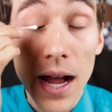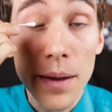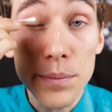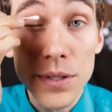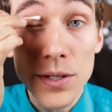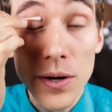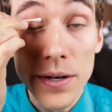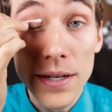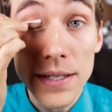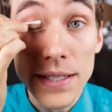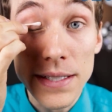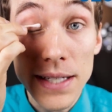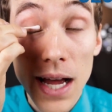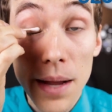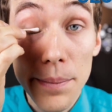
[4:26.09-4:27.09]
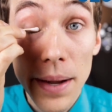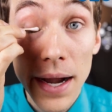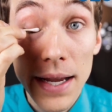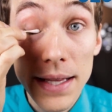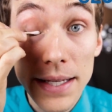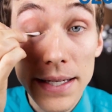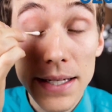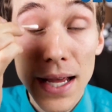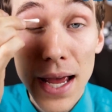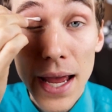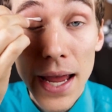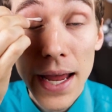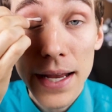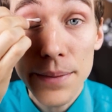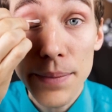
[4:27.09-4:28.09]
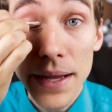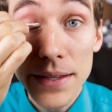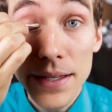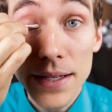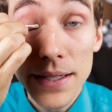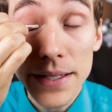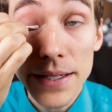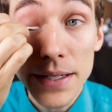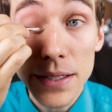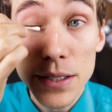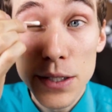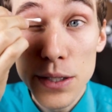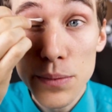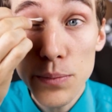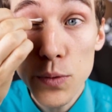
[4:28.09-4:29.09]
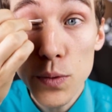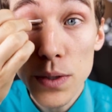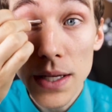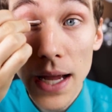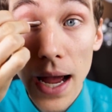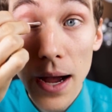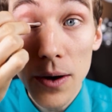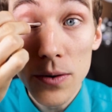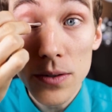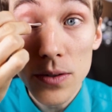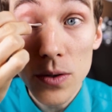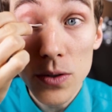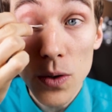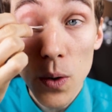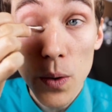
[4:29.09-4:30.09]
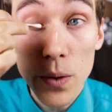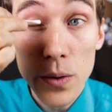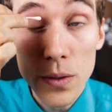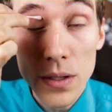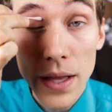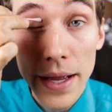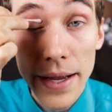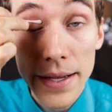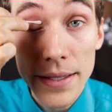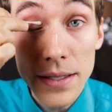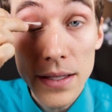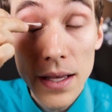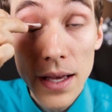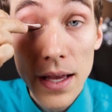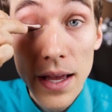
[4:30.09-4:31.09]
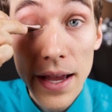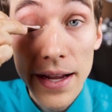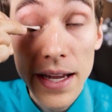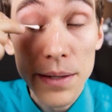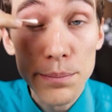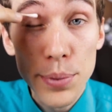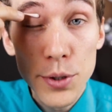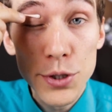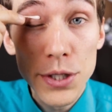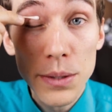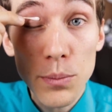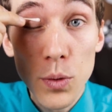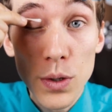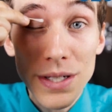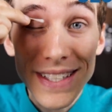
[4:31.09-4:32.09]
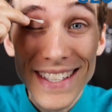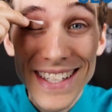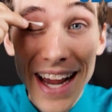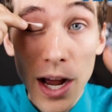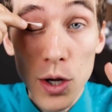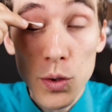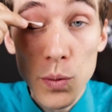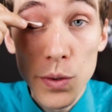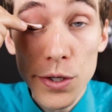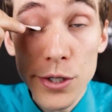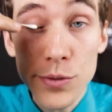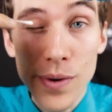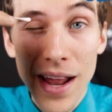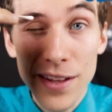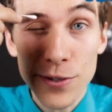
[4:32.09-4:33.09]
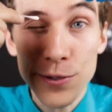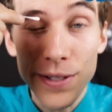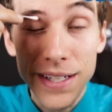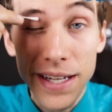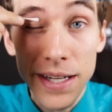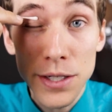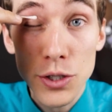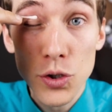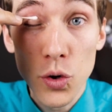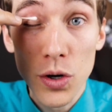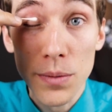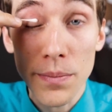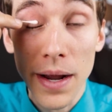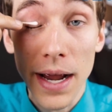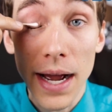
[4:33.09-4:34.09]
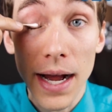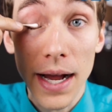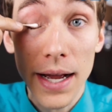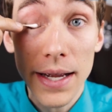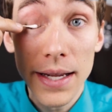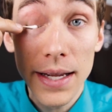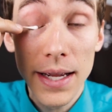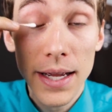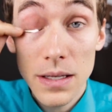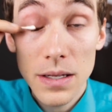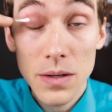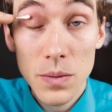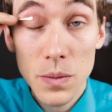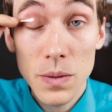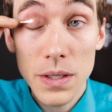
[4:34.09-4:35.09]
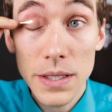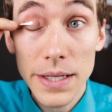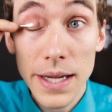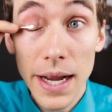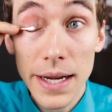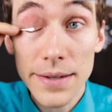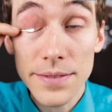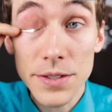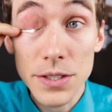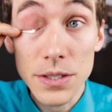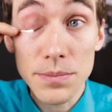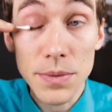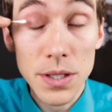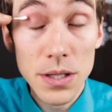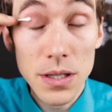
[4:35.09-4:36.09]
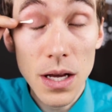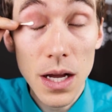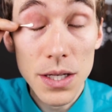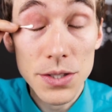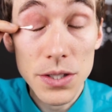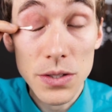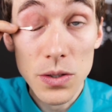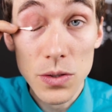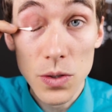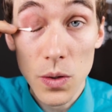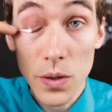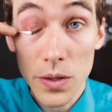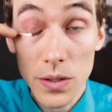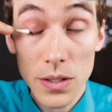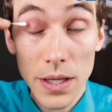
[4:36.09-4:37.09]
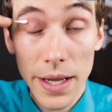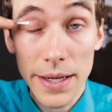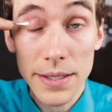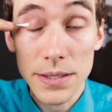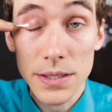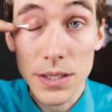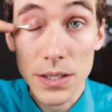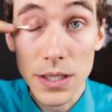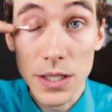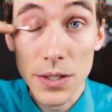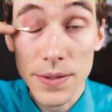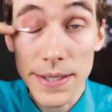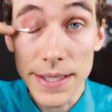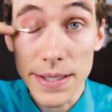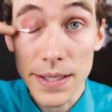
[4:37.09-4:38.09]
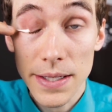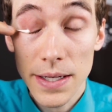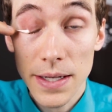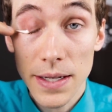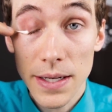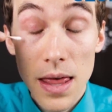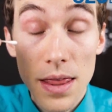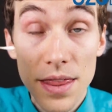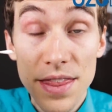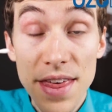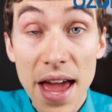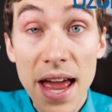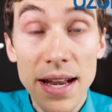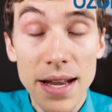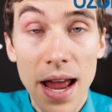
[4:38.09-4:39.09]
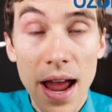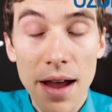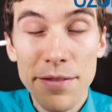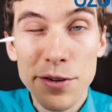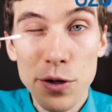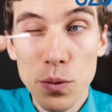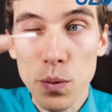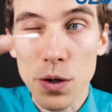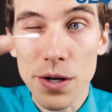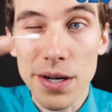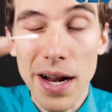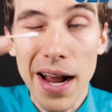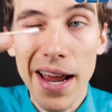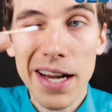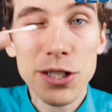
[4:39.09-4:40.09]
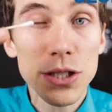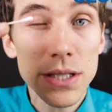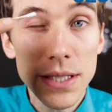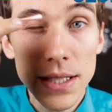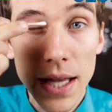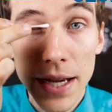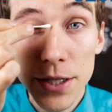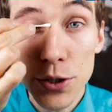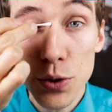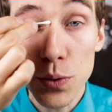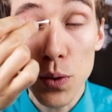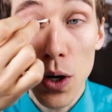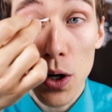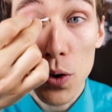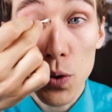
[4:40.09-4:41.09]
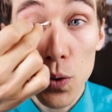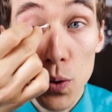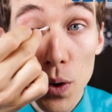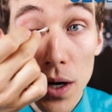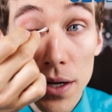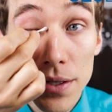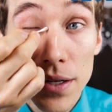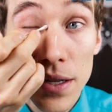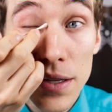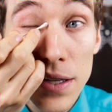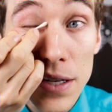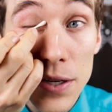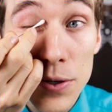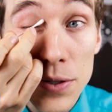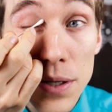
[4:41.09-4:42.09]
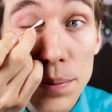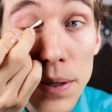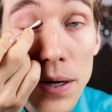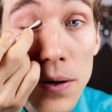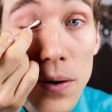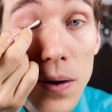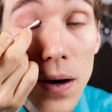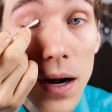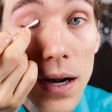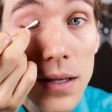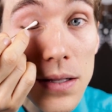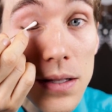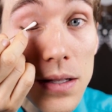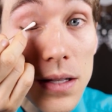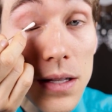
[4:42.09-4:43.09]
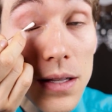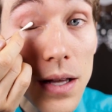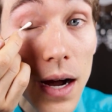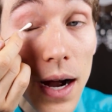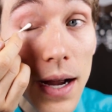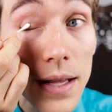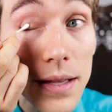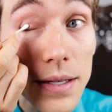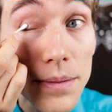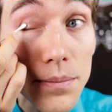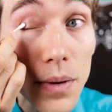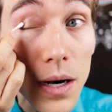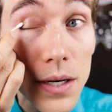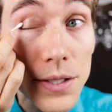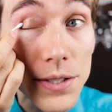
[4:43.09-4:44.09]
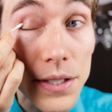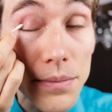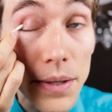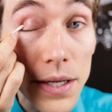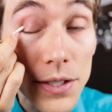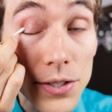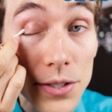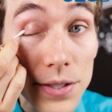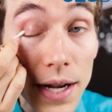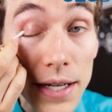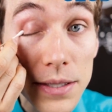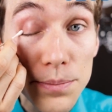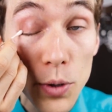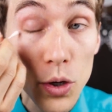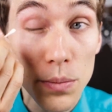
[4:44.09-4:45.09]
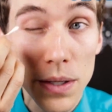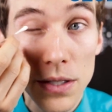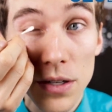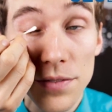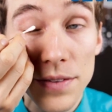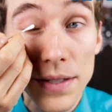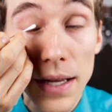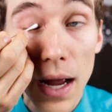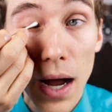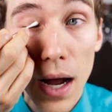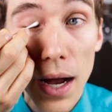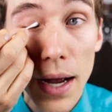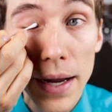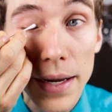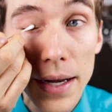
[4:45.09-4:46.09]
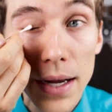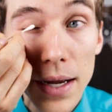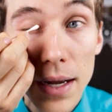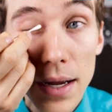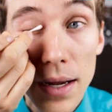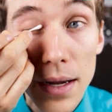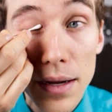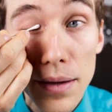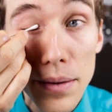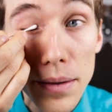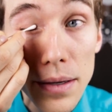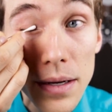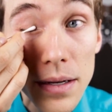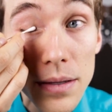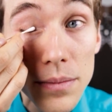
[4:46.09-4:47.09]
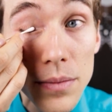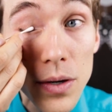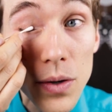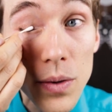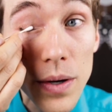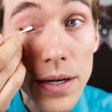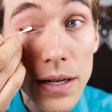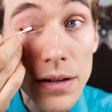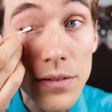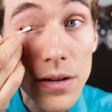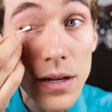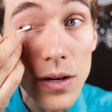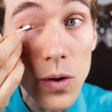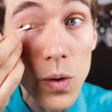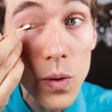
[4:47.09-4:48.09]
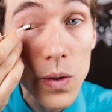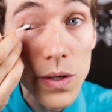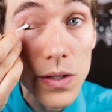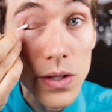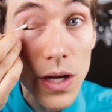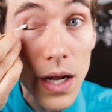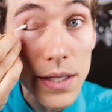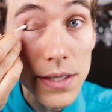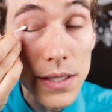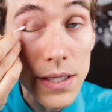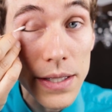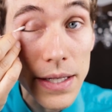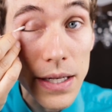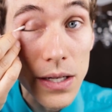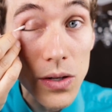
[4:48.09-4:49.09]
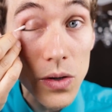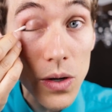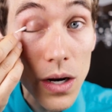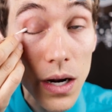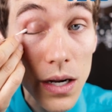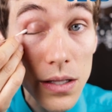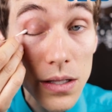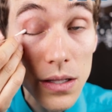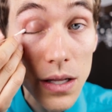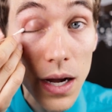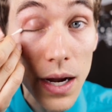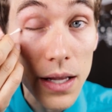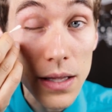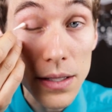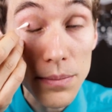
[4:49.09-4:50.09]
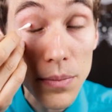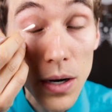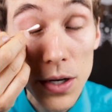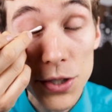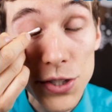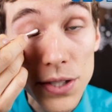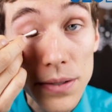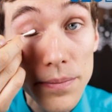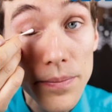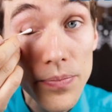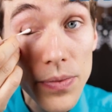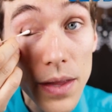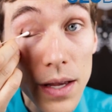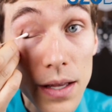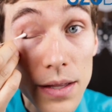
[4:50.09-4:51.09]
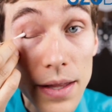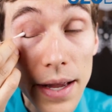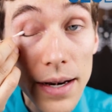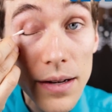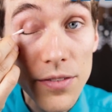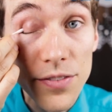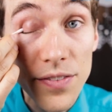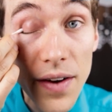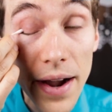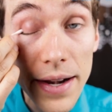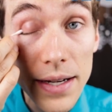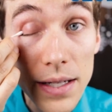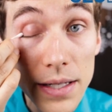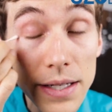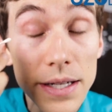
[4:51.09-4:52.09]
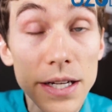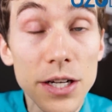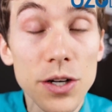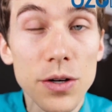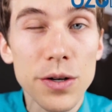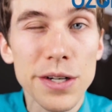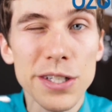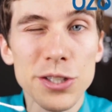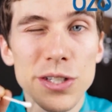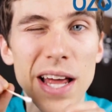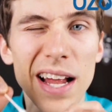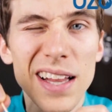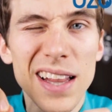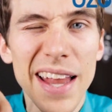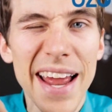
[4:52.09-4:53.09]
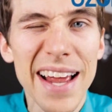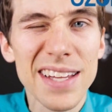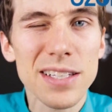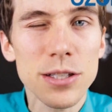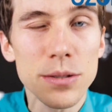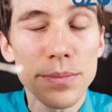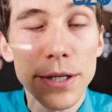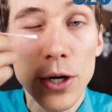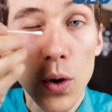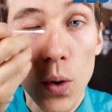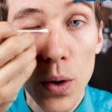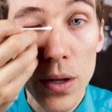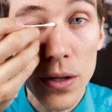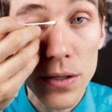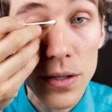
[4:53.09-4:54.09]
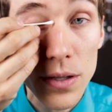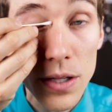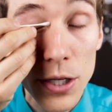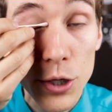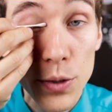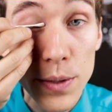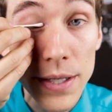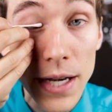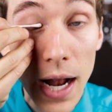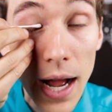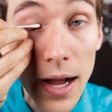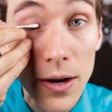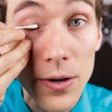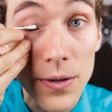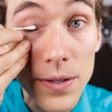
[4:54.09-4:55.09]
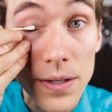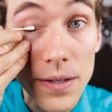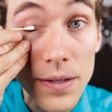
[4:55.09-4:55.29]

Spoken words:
I'm starting on the top eyelid and basically smoothing out those oil glands, again pushing more downward rather than in toward my eye, really kind of just massaging those oil glands to secrete. Then afterward, I actually like to run the Q-tip across the eyelid margin, making sure not to poke myself in the eye, but running horizontally across the eyelid margin. that'll finally encourage that last little bit of oil to secrete out.